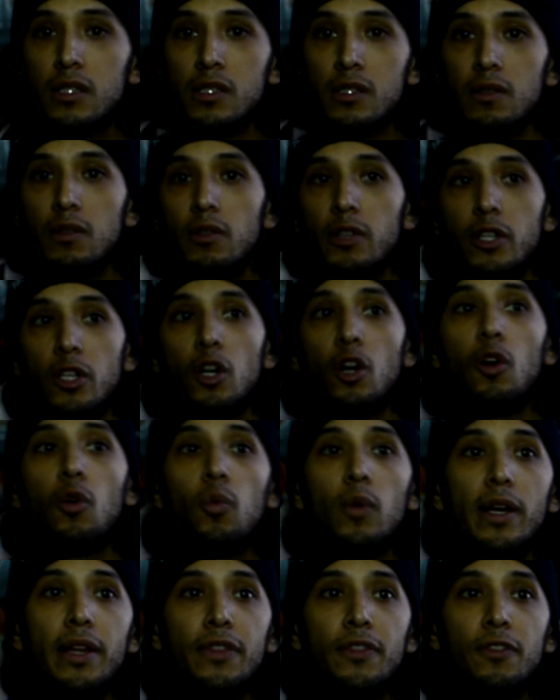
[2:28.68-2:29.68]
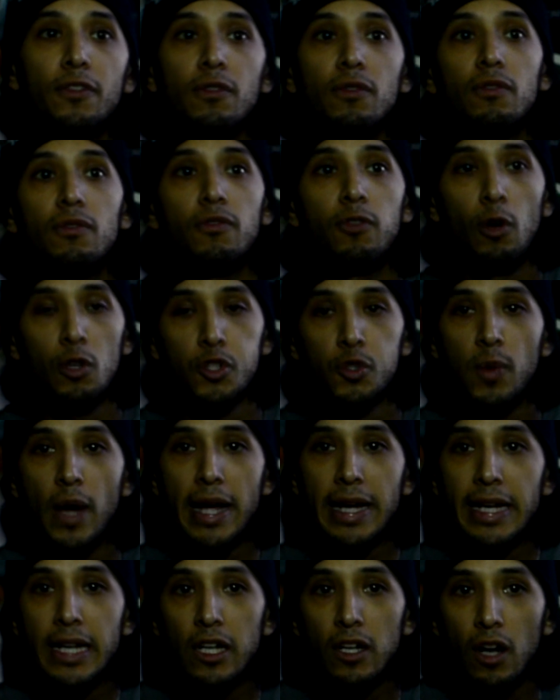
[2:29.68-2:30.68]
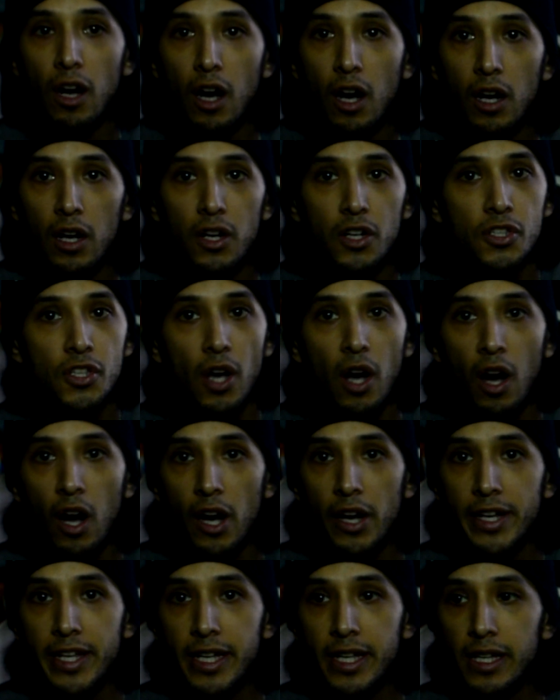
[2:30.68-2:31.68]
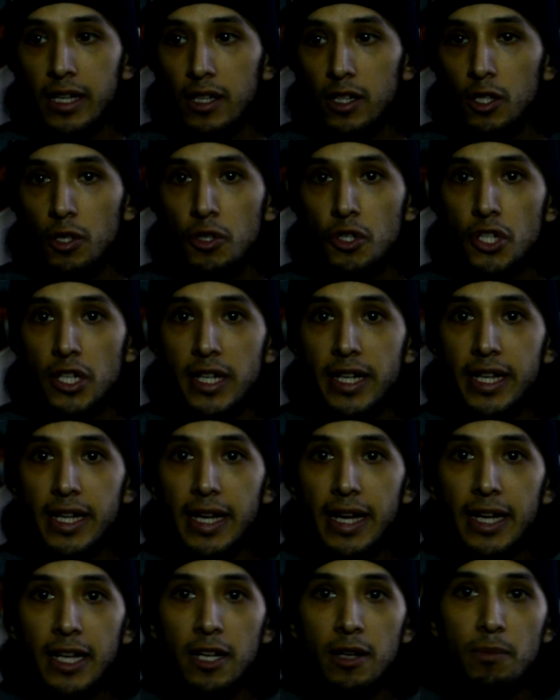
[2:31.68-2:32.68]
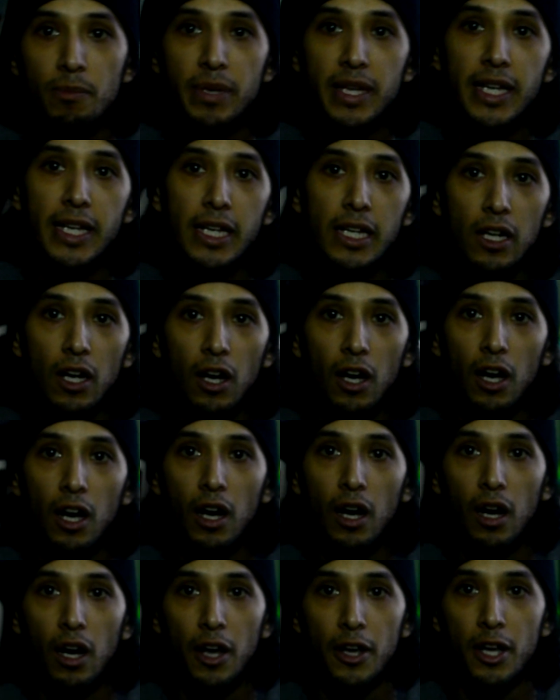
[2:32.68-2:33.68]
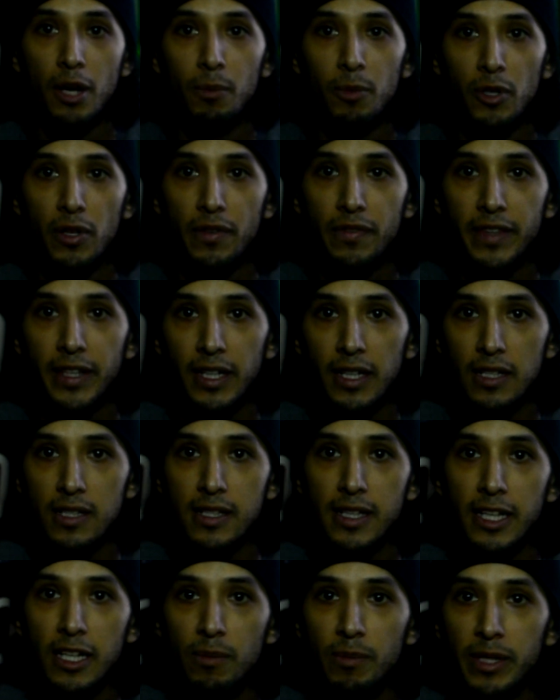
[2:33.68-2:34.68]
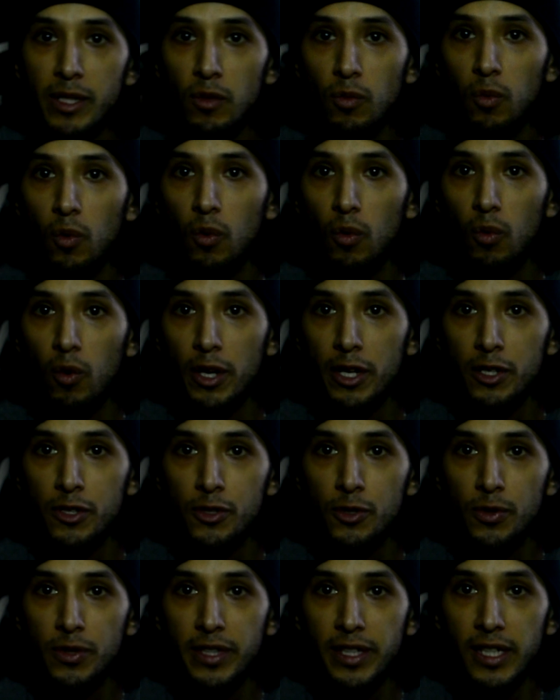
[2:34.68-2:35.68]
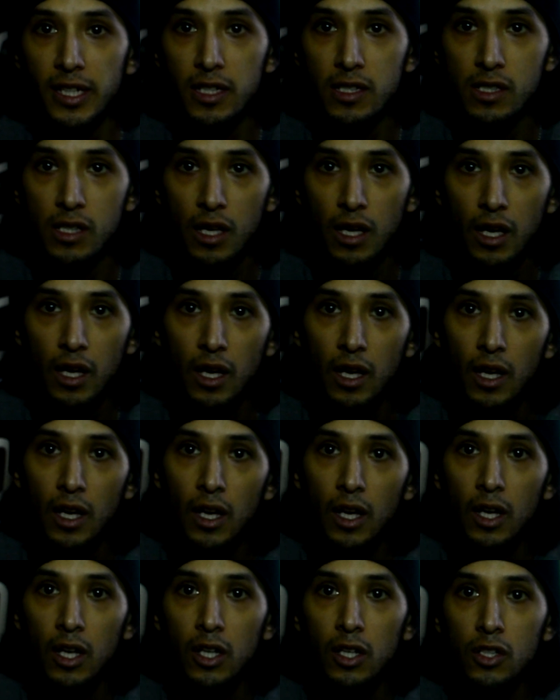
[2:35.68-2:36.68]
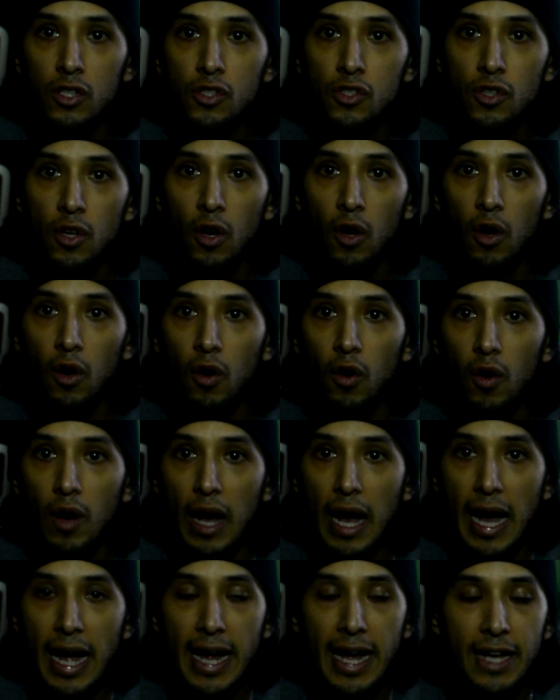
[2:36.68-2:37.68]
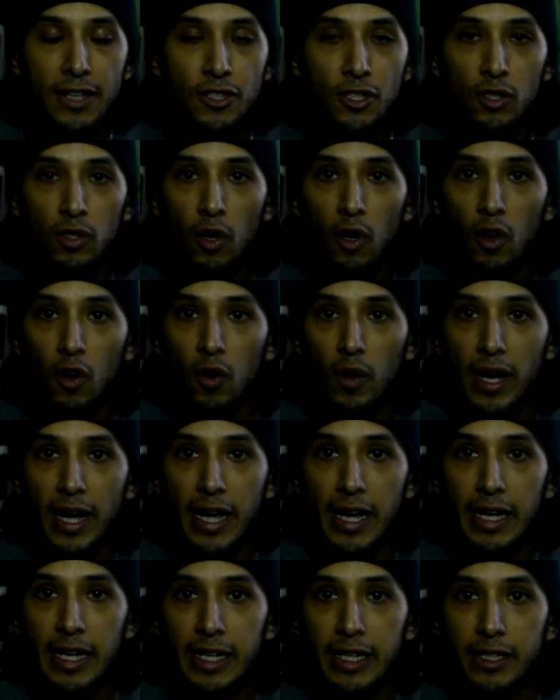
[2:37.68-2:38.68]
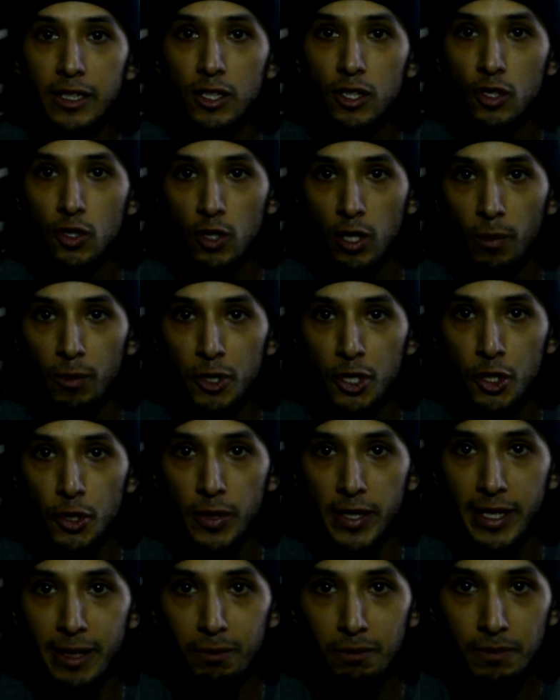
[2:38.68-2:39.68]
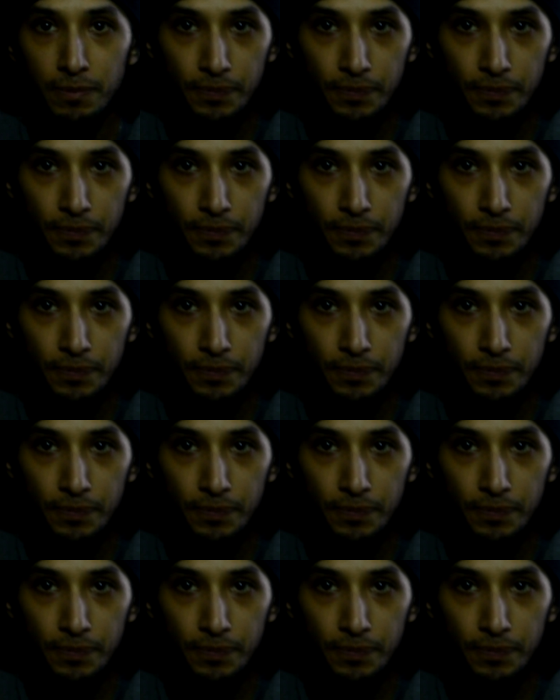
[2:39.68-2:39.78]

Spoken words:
with Volkswagen cars, Audi, usually it can be a number of things. It can be one or two things. So I had to go and troubleshoot it.